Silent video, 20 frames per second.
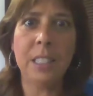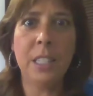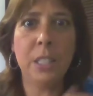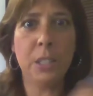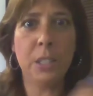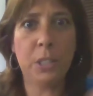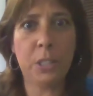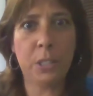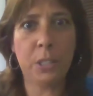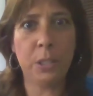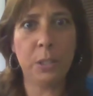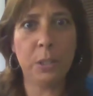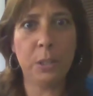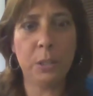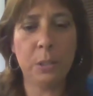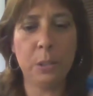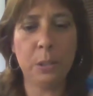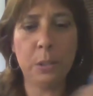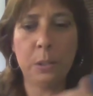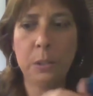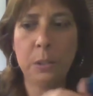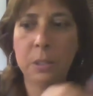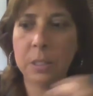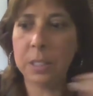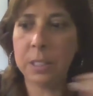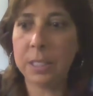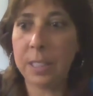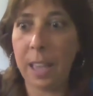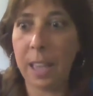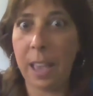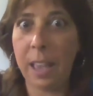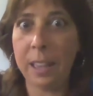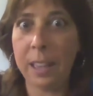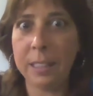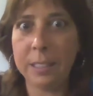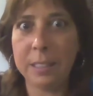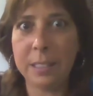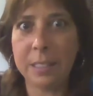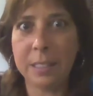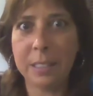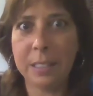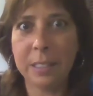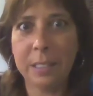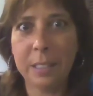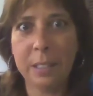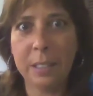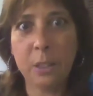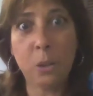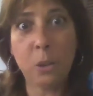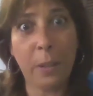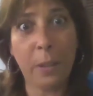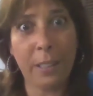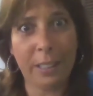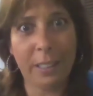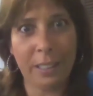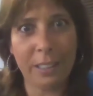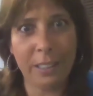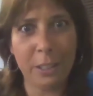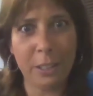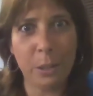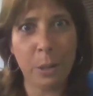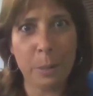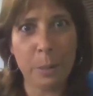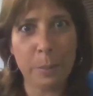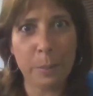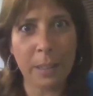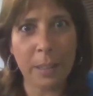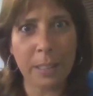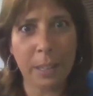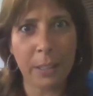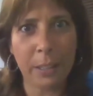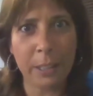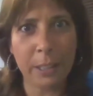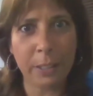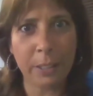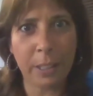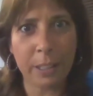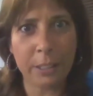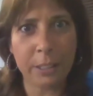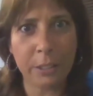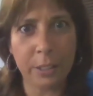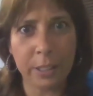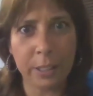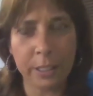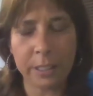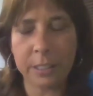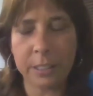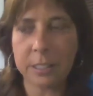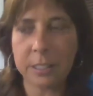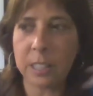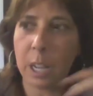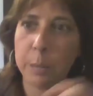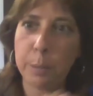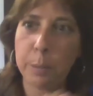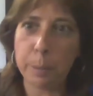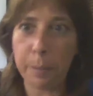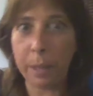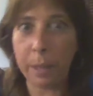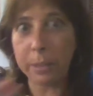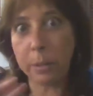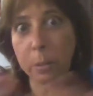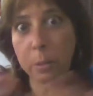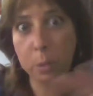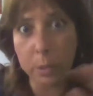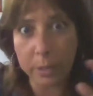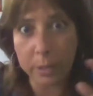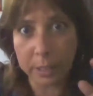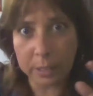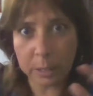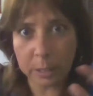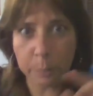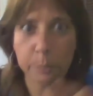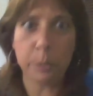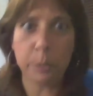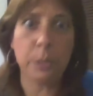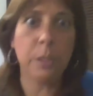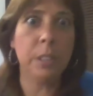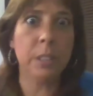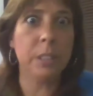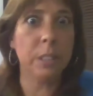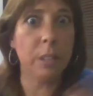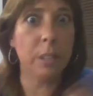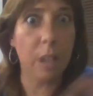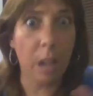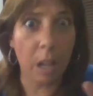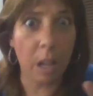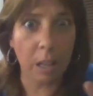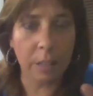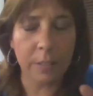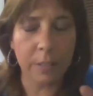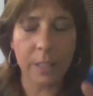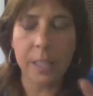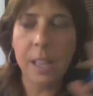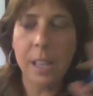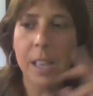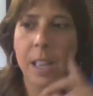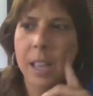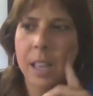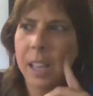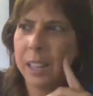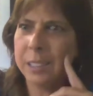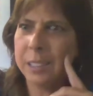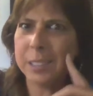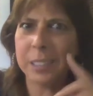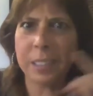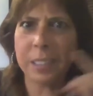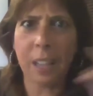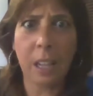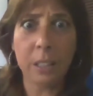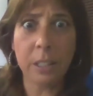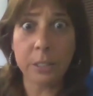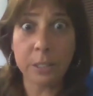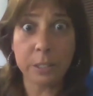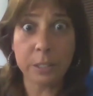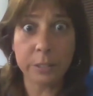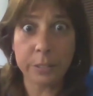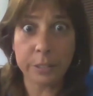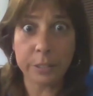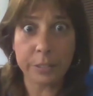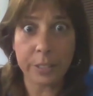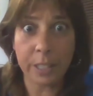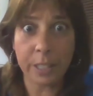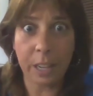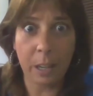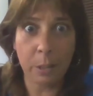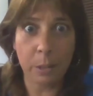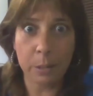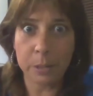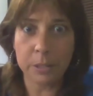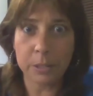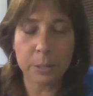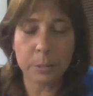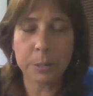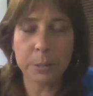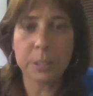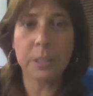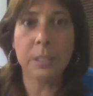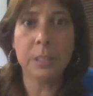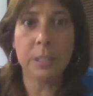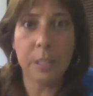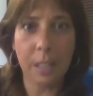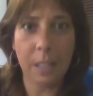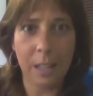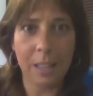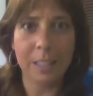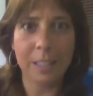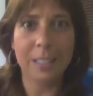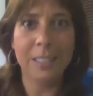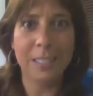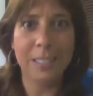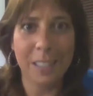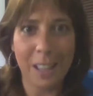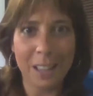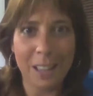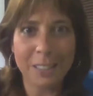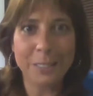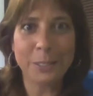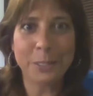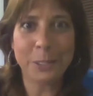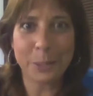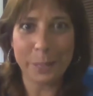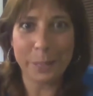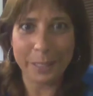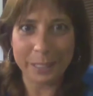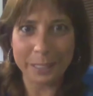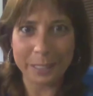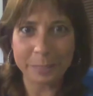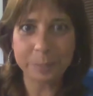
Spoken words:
to get the training. I bought Gary Craig's training at the time. I bought the whole kit and caboodle. I did all of it. And it's like 150 hours. It was a lot of training.